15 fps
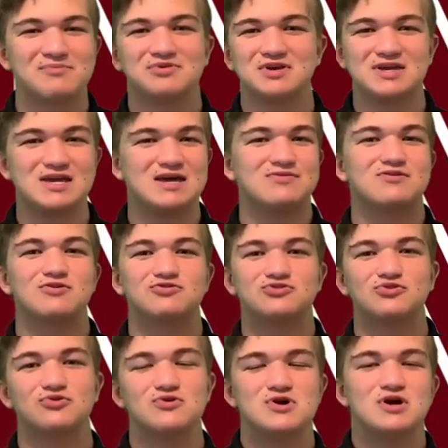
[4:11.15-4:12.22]
Again, they're
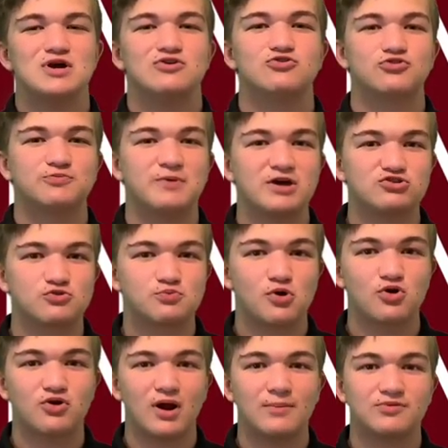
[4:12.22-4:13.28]
sure your special
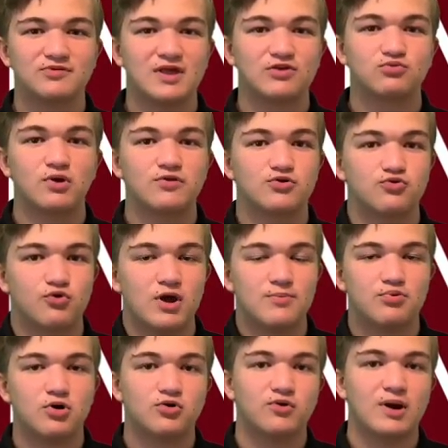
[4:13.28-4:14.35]
programs, and that's why they're great
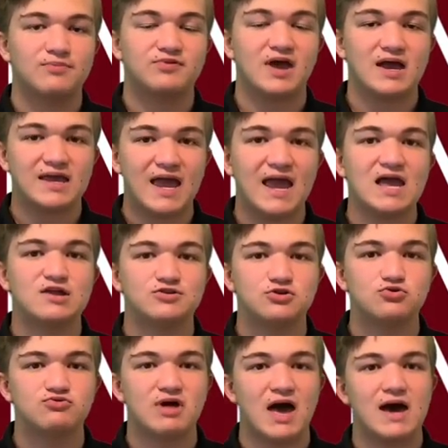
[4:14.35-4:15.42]
programs that can do
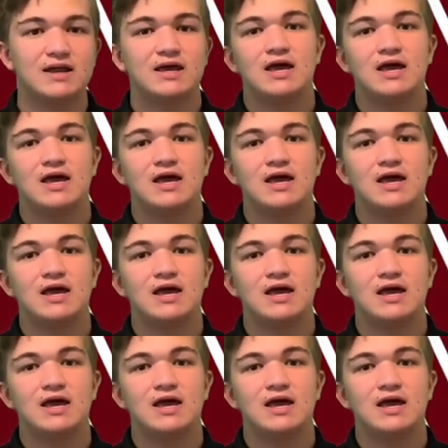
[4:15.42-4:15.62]
that.